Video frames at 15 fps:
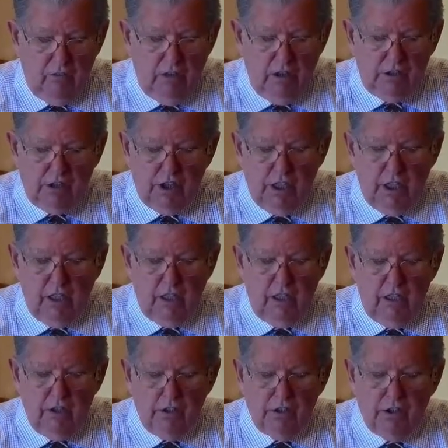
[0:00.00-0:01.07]
we see
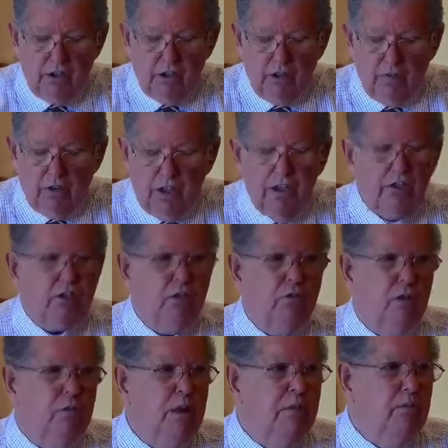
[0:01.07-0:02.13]
is just some things to
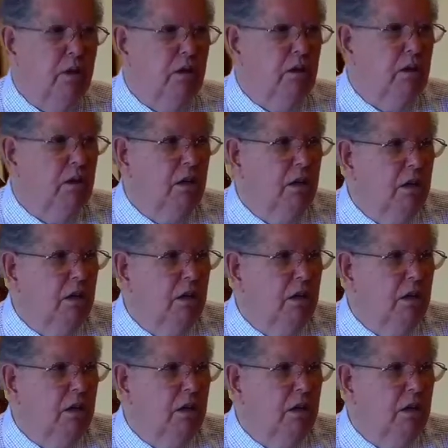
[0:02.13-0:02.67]
remember